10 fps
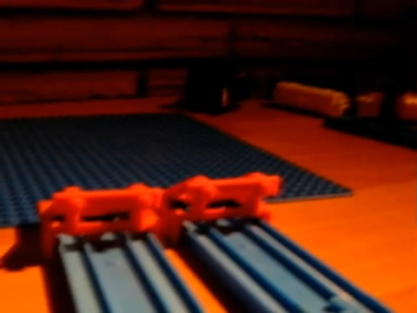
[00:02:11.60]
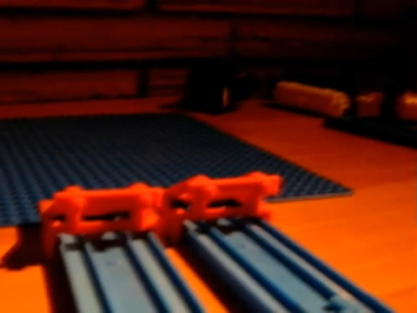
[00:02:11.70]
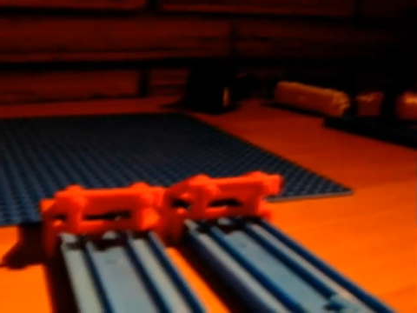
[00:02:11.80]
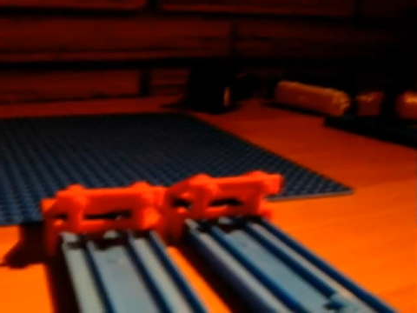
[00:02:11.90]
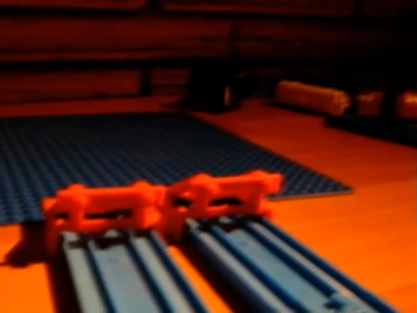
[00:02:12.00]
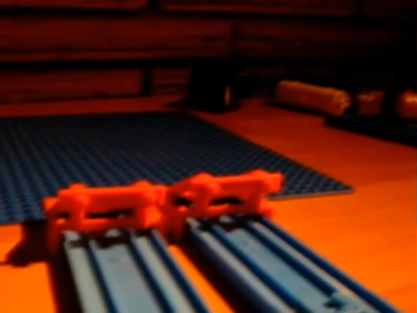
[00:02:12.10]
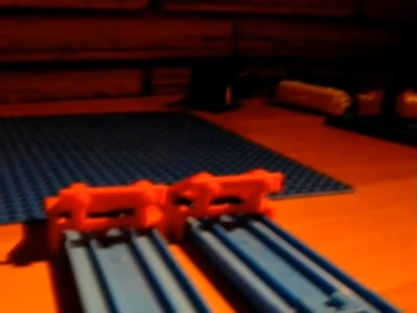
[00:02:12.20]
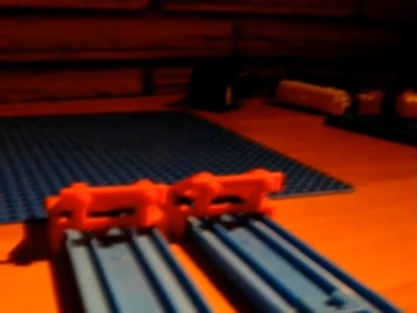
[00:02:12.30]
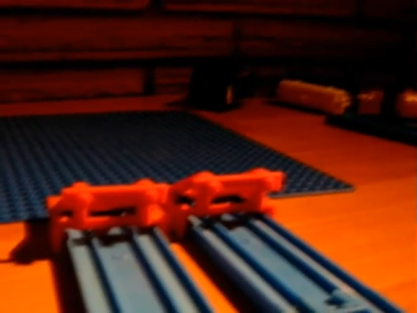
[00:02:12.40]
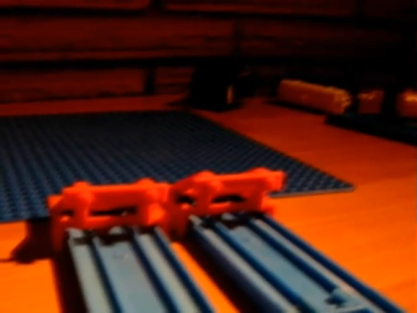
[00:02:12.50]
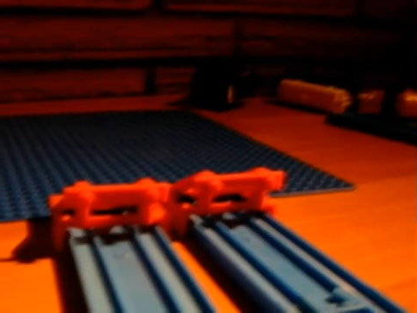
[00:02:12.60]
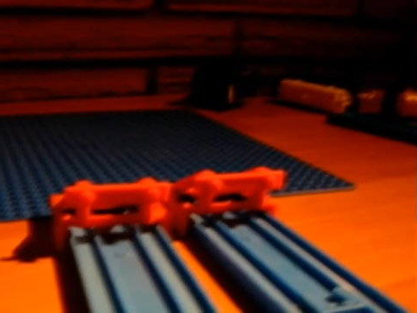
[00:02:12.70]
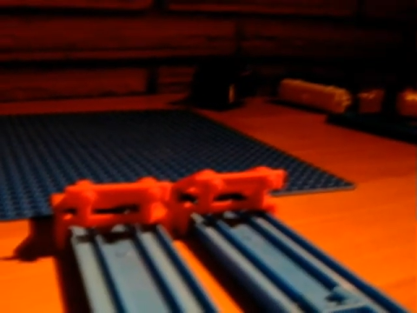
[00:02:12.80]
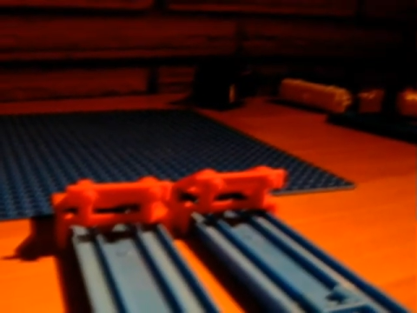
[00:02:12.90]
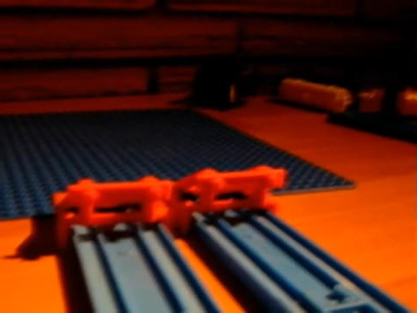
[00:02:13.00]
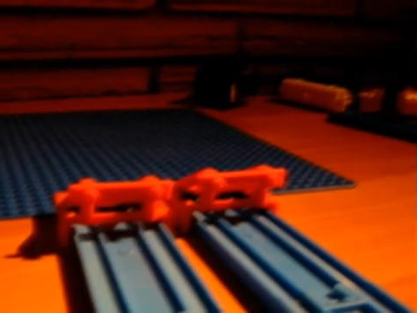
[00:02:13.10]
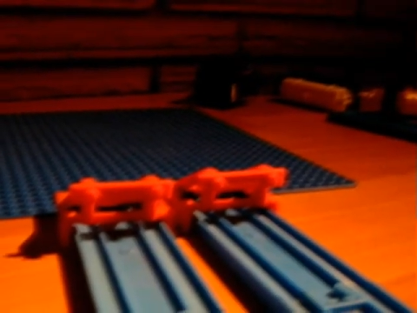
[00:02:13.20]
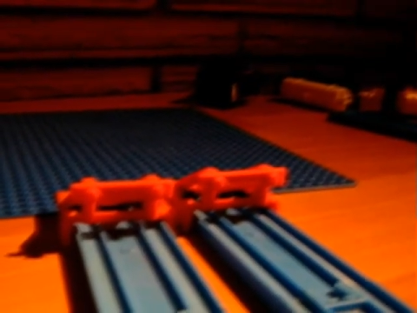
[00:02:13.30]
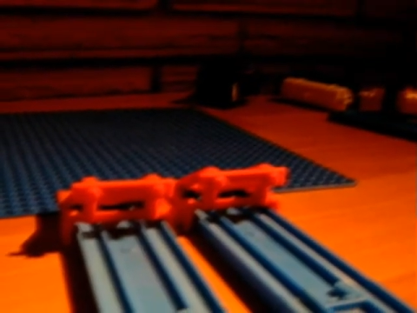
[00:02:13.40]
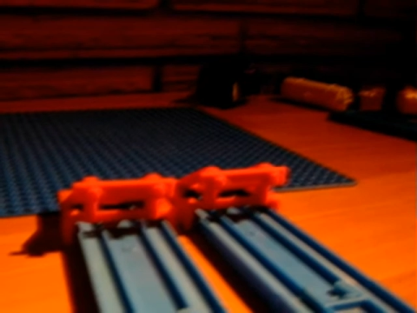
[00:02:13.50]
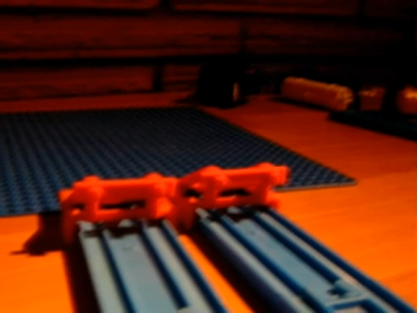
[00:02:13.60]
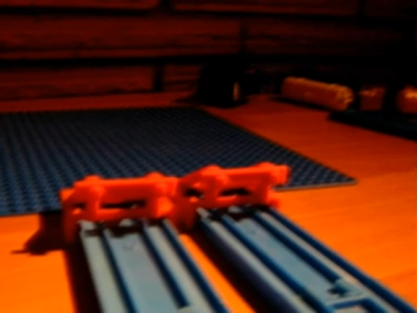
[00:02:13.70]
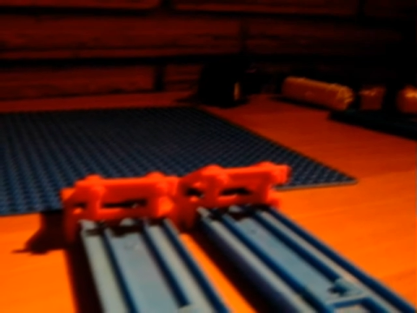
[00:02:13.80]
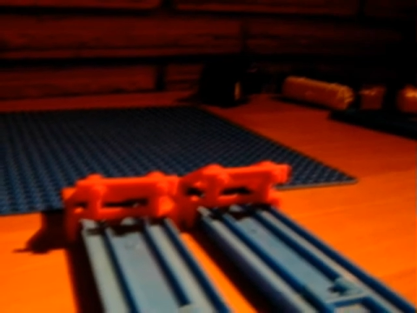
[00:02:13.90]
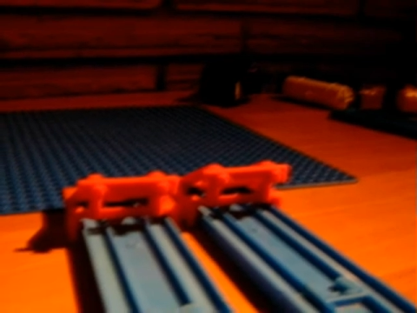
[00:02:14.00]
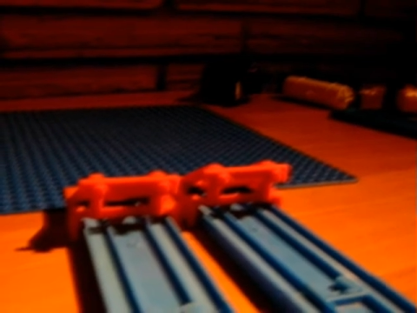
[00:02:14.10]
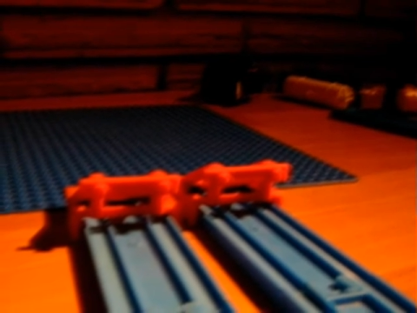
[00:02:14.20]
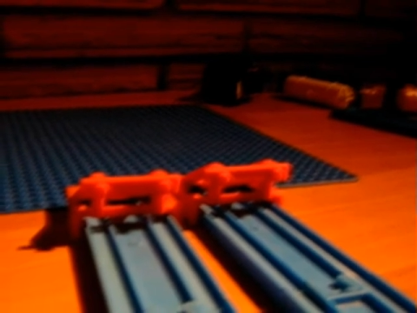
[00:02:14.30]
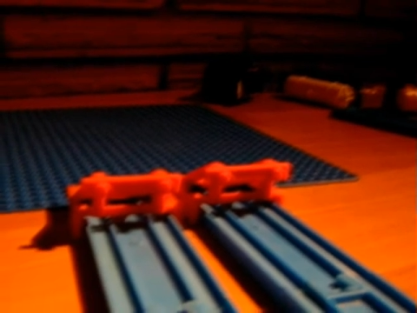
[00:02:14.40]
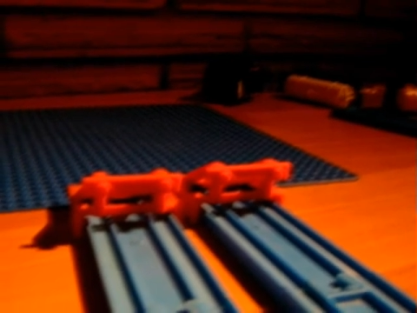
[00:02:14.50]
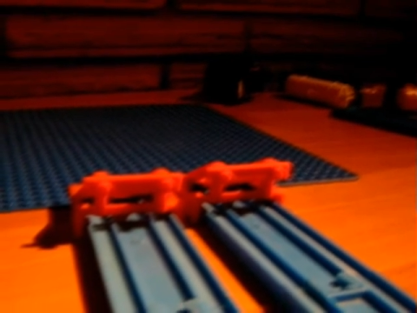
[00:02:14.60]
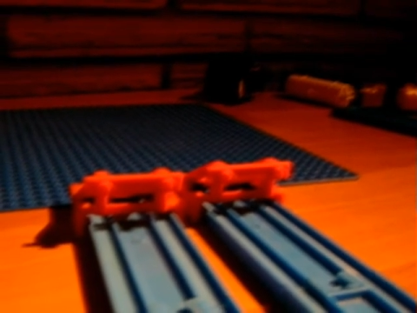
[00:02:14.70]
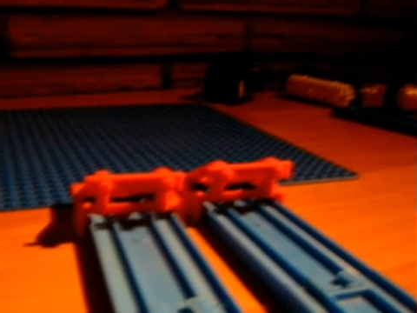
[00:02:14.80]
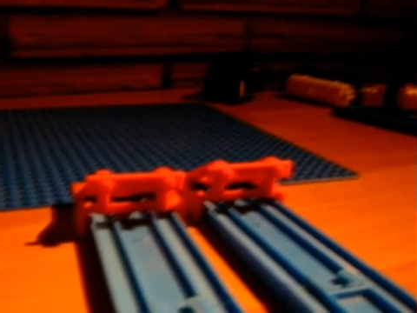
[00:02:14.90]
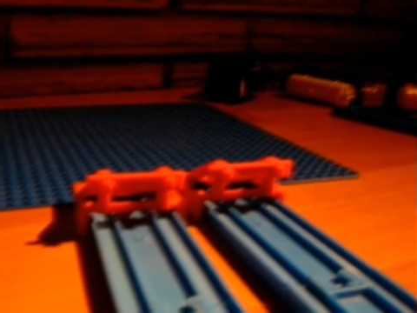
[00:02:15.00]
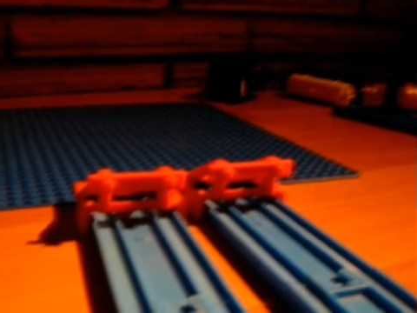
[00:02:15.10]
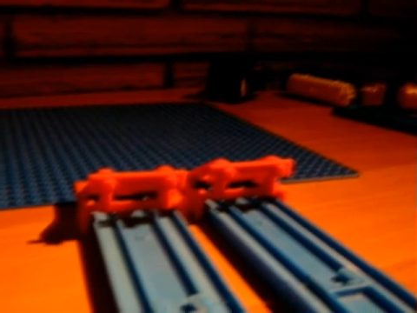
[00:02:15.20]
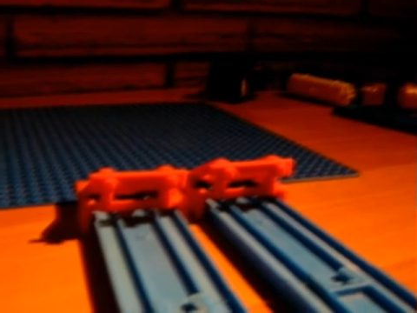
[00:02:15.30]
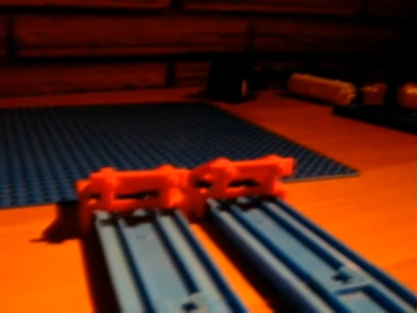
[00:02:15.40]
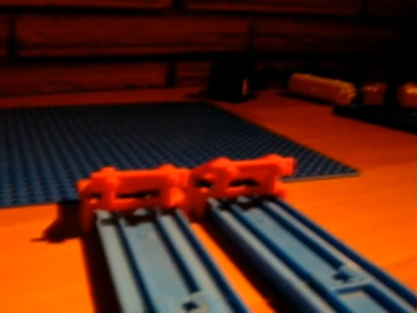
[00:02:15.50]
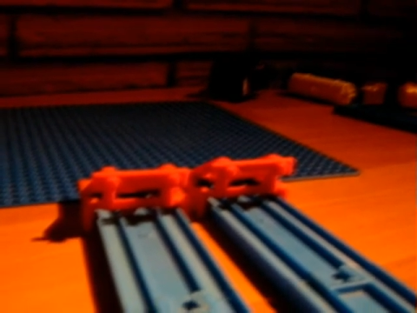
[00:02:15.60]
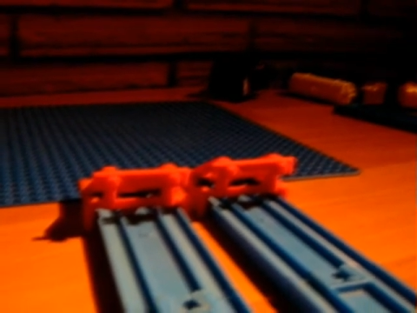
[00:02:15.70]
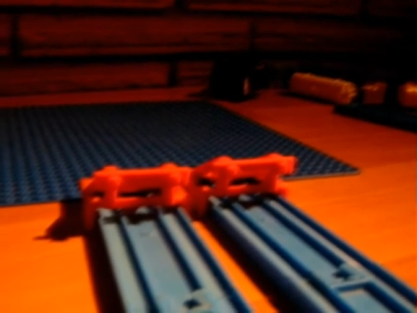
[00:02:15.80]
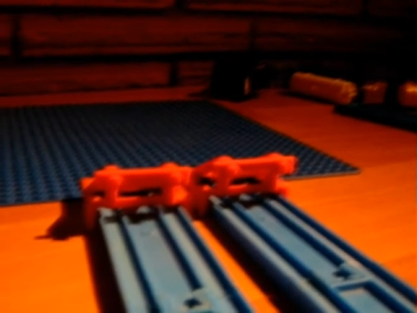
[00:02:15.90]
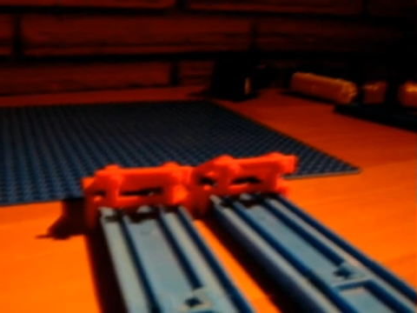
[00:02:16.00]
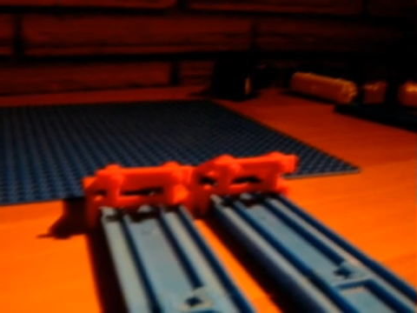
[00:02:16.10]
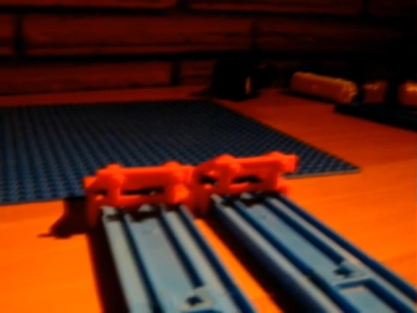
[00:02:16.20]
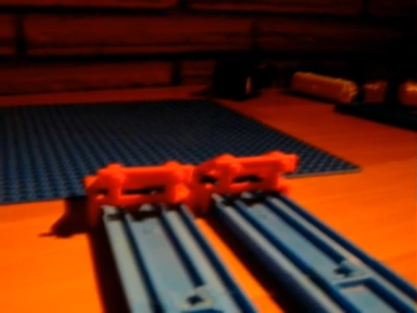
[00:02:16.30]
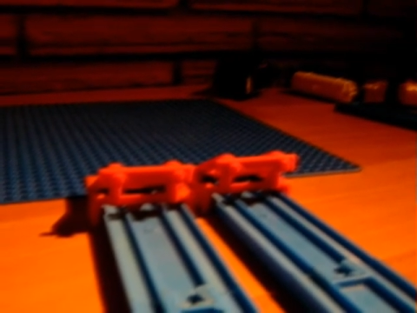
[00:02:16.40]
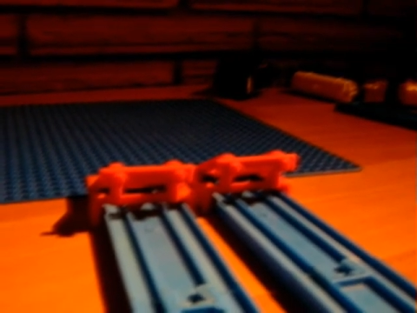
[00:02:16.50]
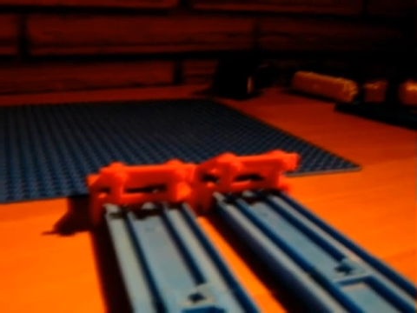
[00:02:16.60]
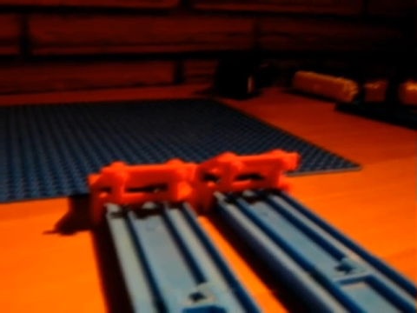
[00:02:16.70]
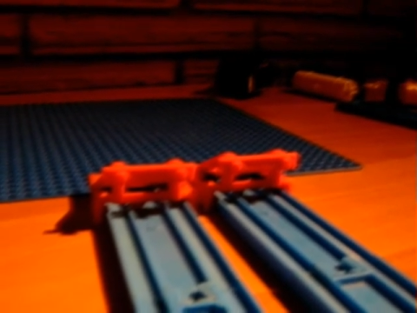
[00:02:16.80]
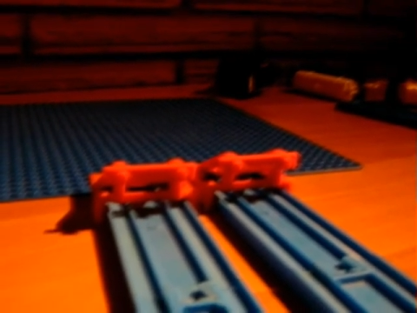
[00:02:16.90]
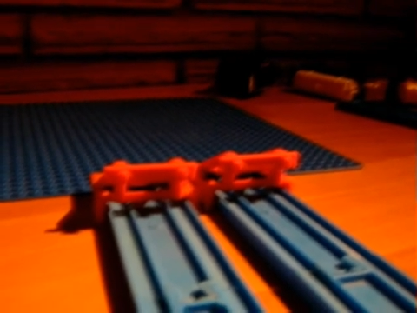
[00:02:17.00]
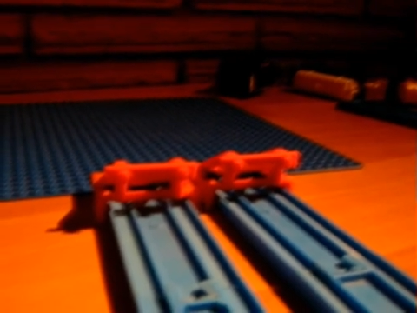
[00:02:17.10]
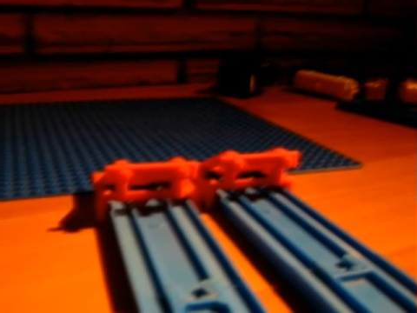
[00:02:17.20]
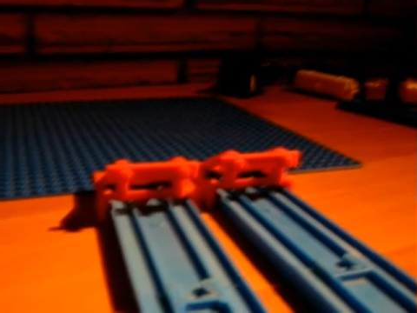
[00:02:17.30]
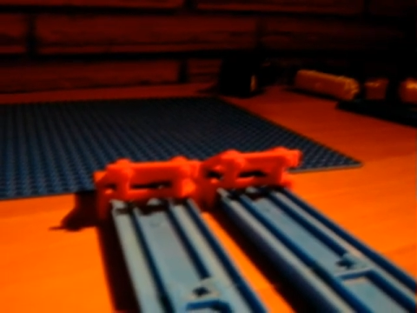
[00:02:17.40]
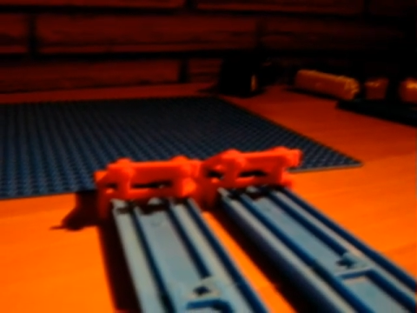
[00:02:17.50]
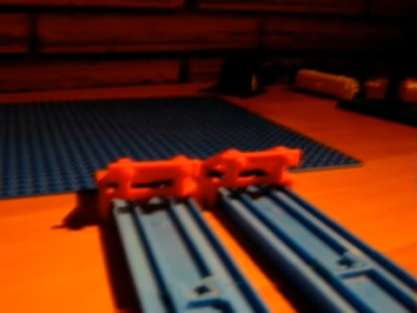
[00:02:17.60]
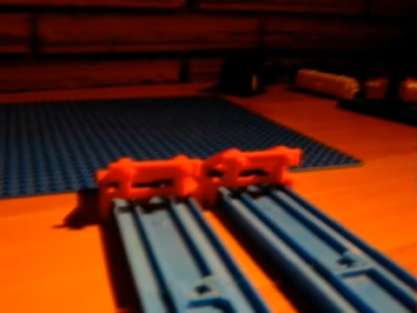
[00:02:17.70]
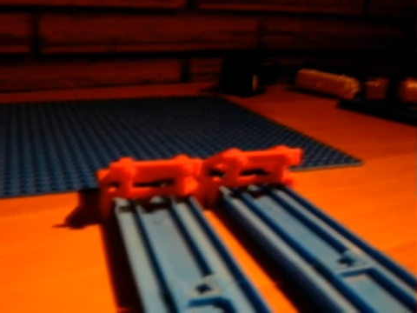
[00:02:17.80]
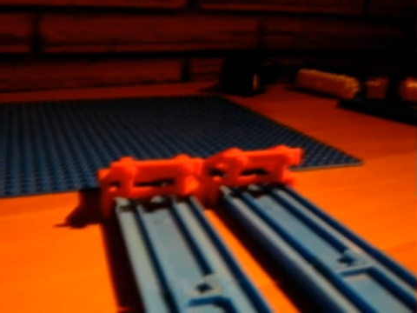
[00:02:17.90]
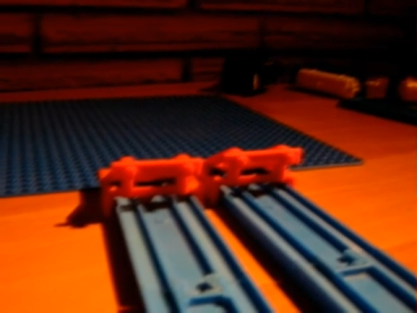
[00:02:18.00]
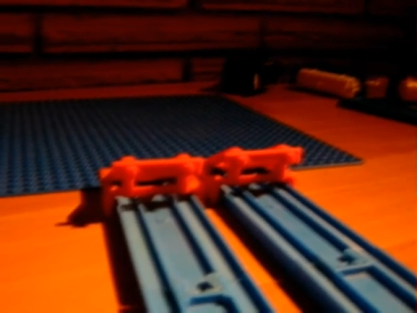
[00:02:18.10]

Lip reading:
Nobody's mouth can be seen.